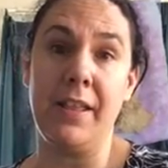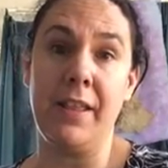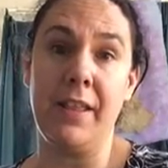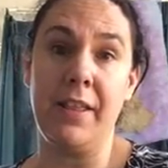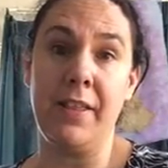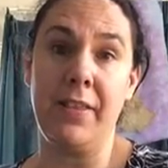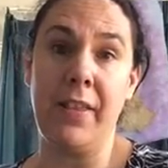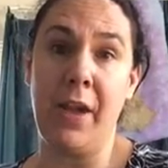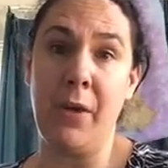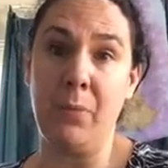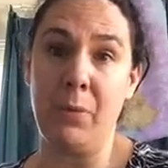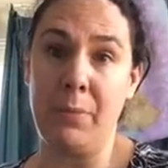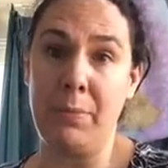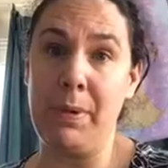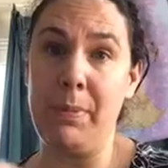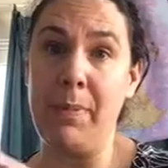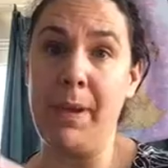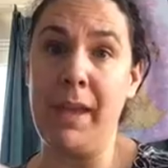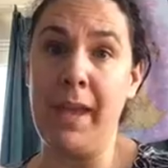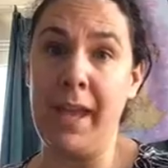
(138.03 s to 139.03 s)
that that would
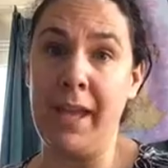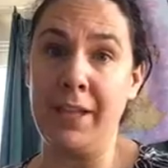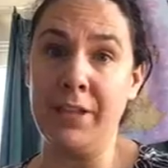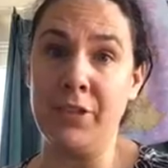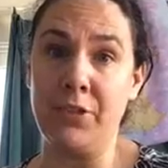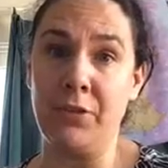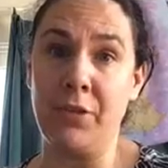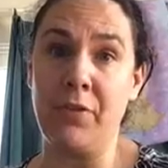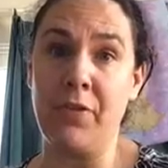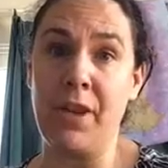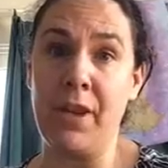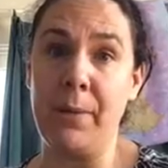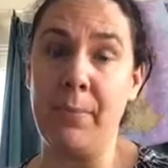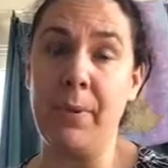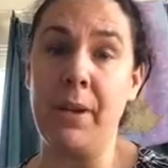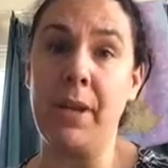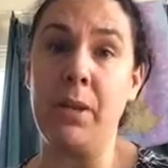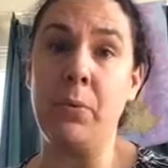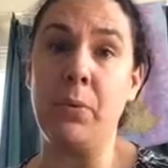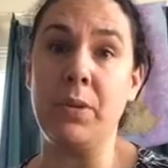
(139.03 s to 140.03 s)
be my answer if
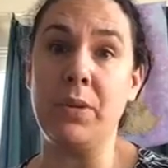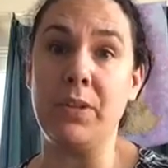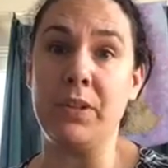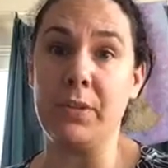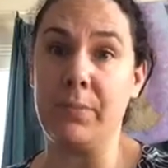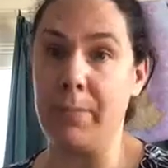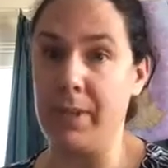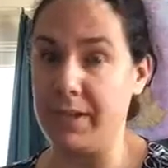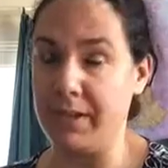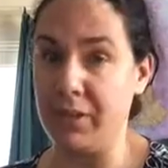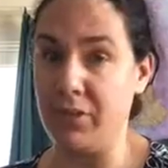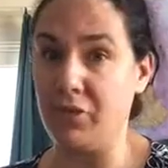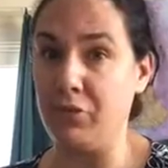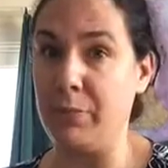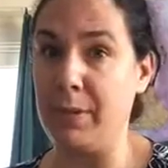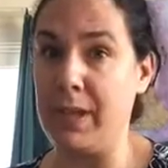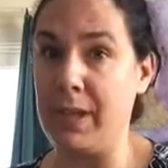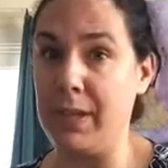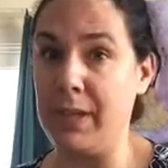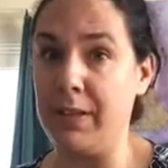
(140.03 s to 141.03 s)
anybody was to message
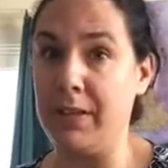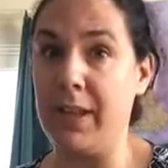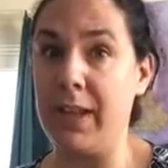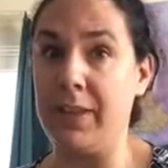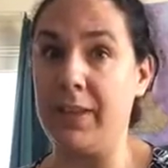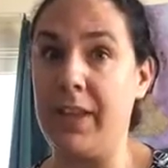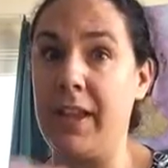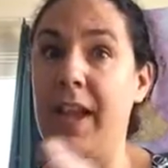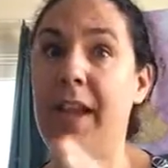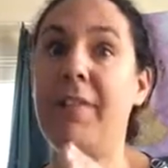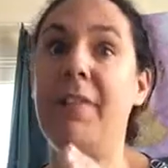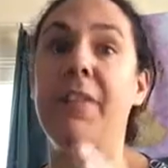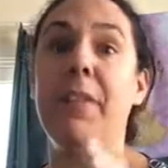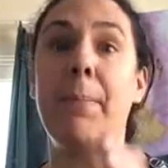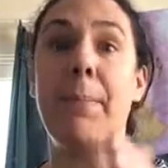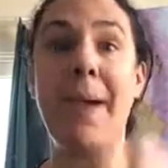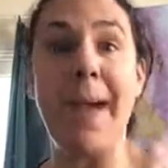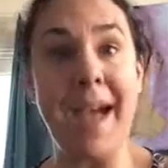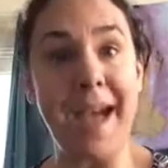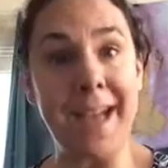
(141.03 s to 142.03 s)
me like they have in
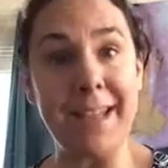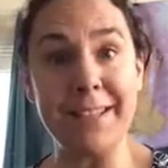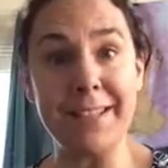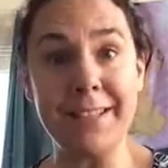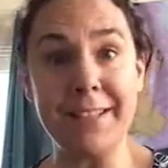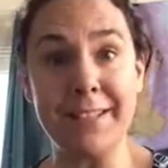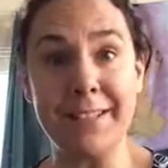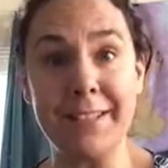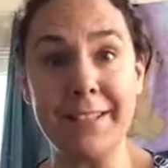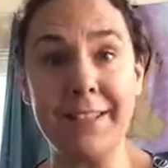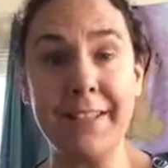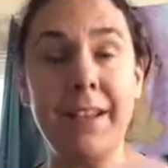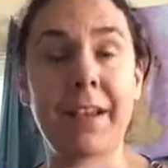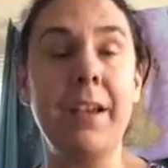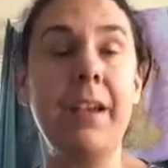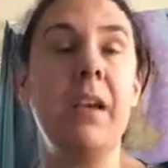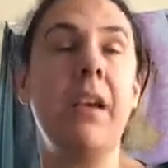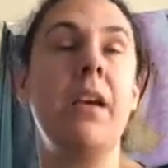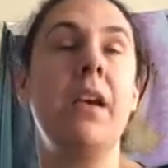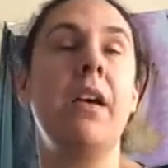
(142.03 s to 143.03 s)
the past
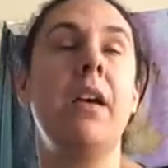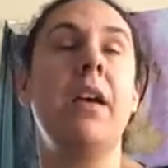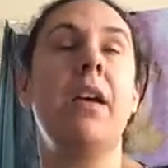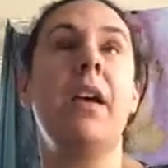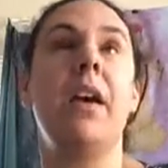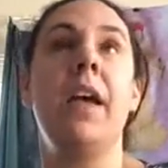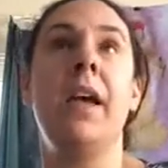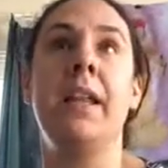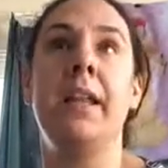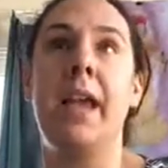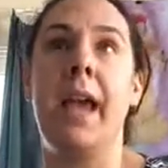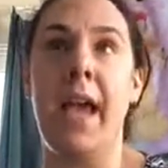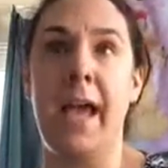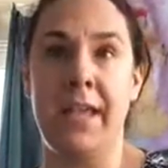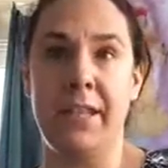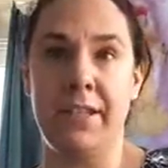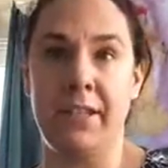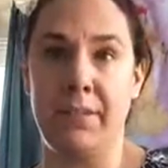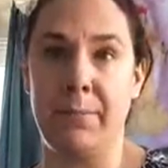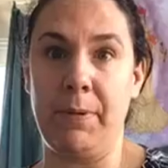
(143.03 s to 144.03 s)
and
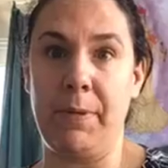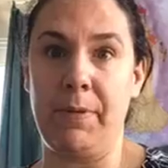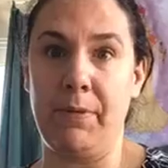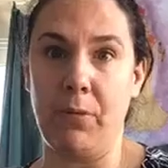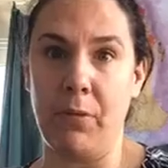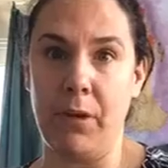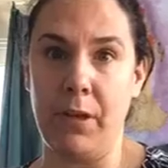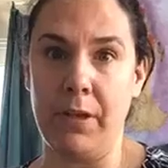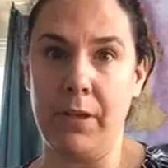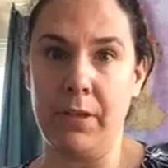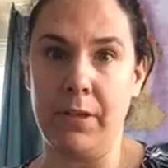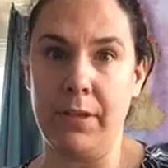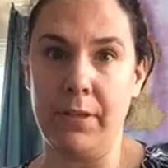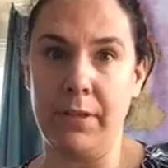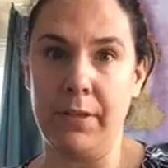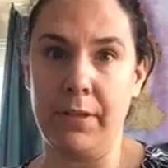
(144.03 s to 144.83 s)
asked me for it.